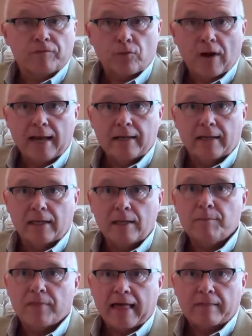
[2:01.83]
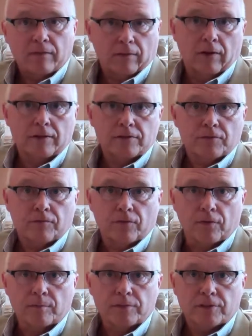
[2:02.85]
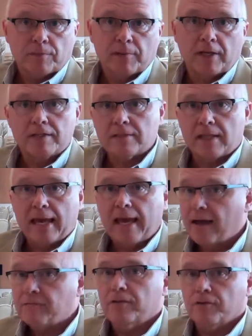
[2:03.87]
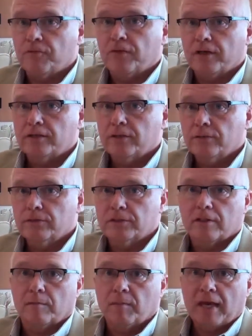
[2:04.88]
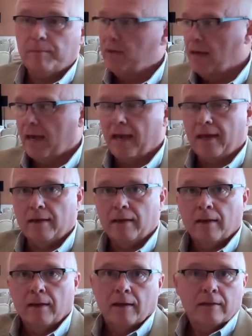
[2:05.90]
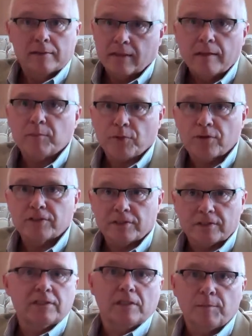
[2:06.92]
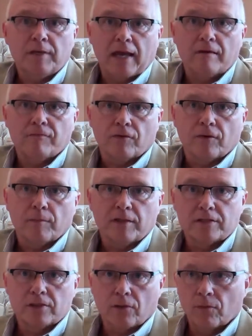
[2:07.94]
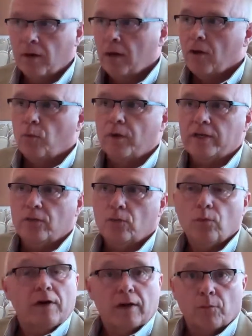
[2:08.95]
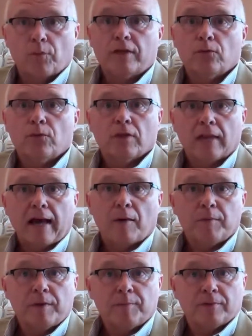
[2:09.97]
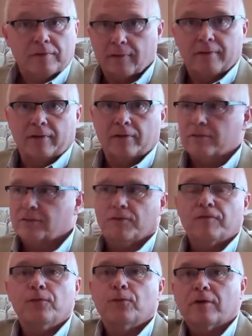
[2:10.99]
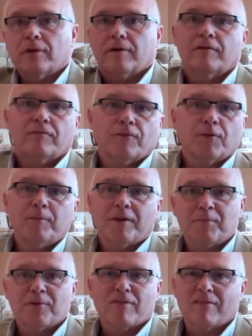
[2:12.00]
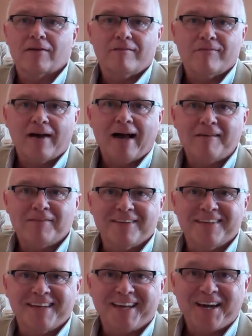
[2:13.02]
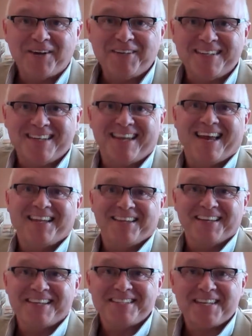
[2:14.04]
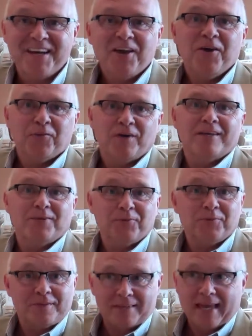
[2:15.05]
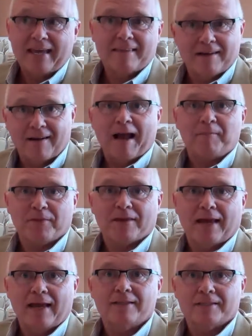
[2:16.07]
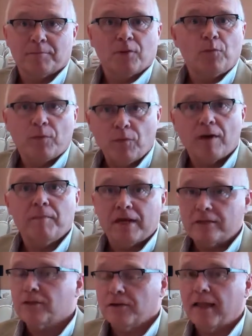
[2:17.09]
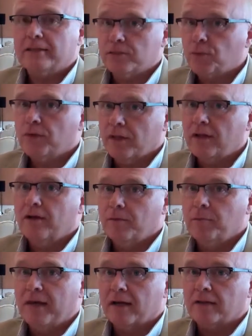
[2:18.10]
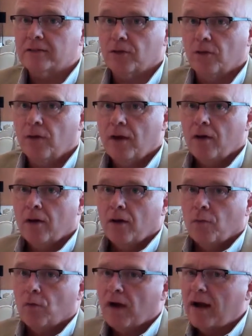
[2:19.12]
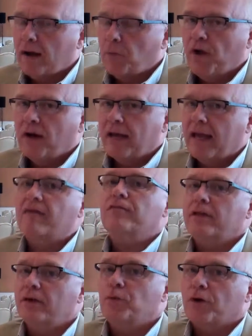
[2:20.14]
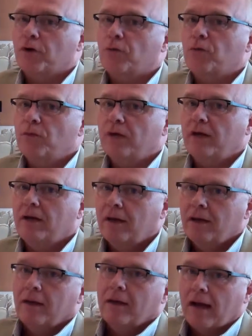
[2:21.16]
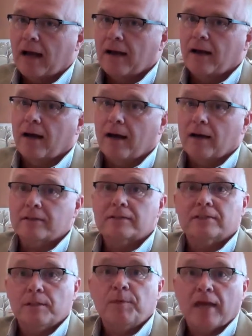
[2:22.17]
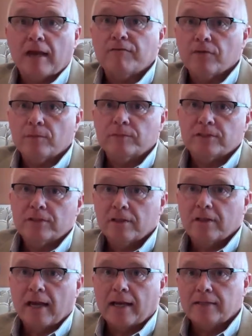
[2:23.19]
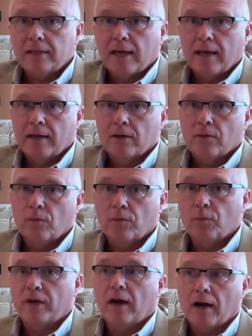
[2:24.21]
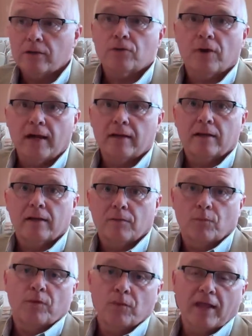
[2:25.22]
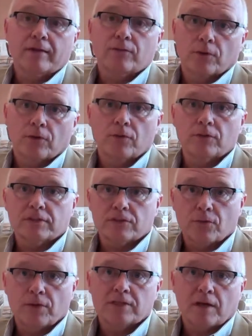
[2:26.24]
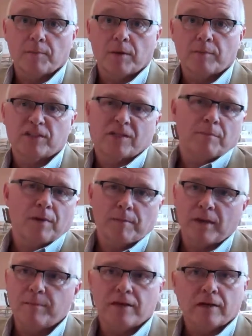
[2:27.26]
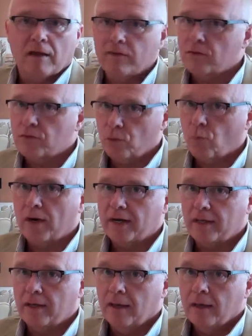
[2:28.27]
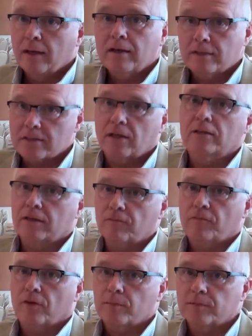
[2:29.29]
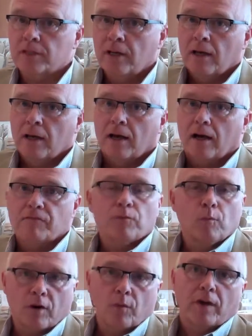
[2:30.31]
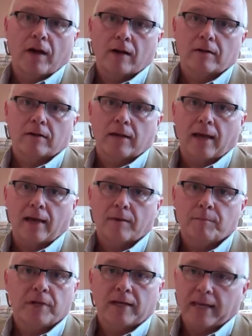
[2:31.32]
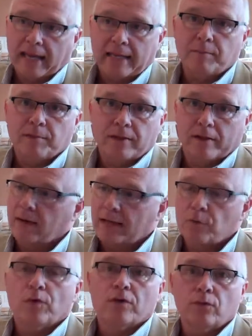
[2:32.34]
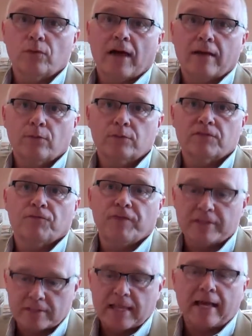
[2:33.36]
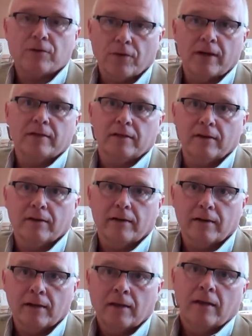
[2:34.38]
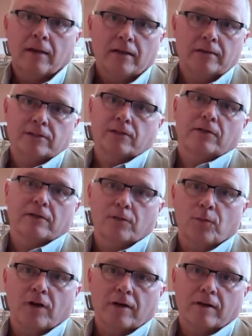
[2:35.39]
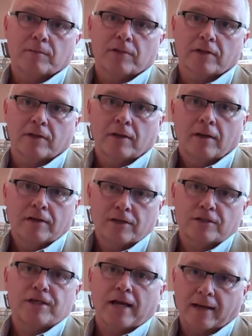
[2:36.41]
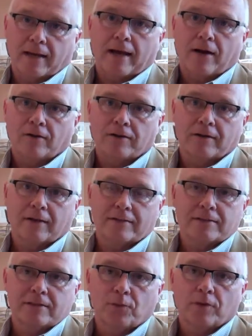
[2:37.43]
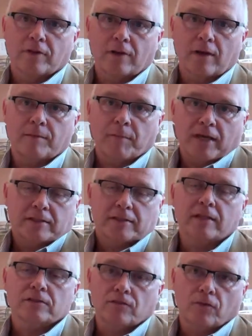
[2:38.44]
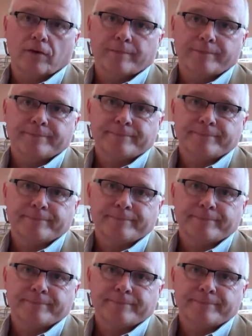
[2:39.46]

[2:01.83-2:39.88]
tried to keep that the larger firms because they have different issues than maybe a 10-person CPA firm. And so we do allow people to, so if you were firm number 35 on the Accounting Today list, we do take their application, but we want to make sure that's a really good mix. So we aren't heavily recruiting CPA firms to the ITA. We'd like to increase our membership by maybe another 20 consulting firms from where we are today. But anyone who fits that criteria is certainly welcome to check it out and see whether or not it makes sense for them.